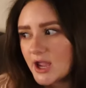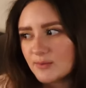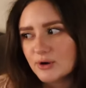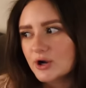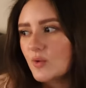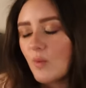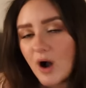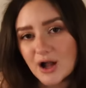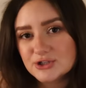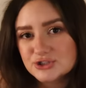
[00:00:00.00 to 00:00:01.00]
And we're gonna
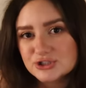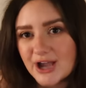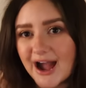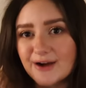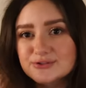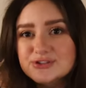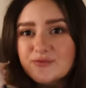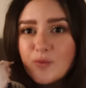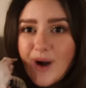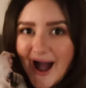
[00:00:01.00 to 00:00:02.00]
watch House
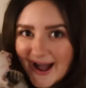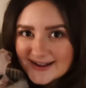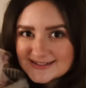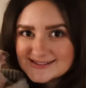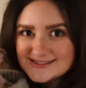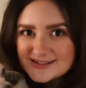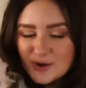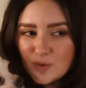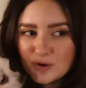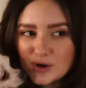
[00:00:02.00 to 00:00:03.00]
of Wax,
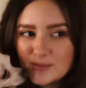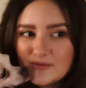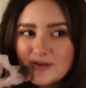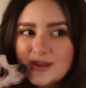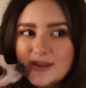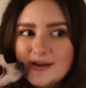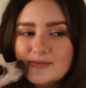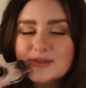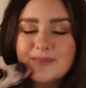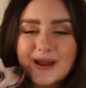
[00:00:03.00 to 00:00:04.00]
the horror movie with